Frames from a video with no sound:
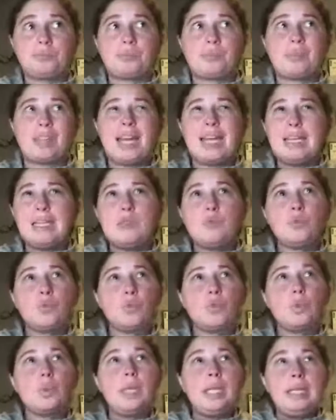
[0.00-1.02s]
I didn't
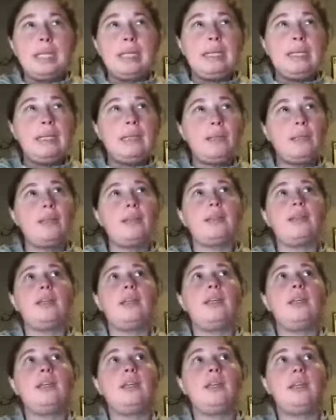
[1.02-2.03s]

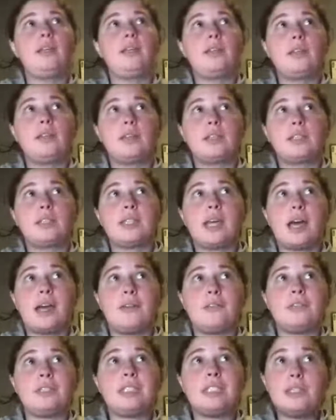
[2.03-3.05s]
really
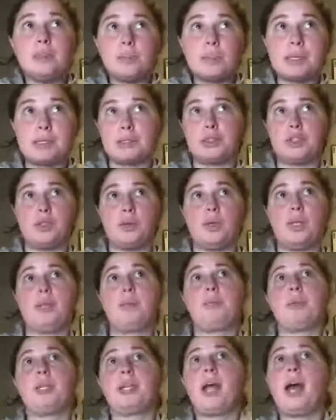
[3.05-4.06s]
dive deep into
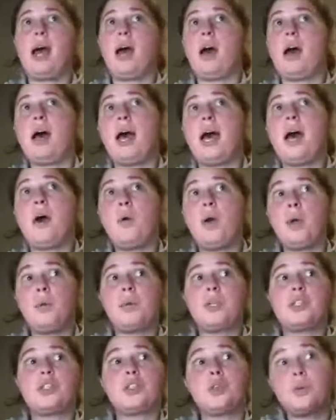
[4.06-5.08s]
it, but how I
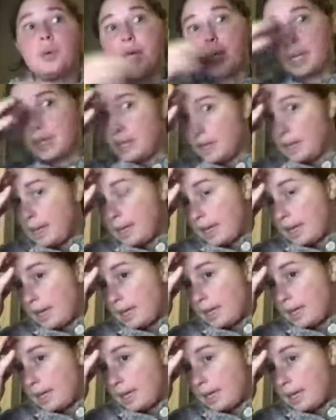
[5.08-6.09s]
would do it
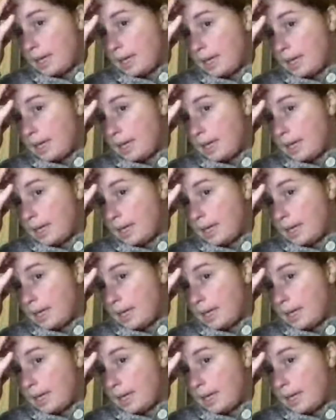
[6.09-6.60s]
is,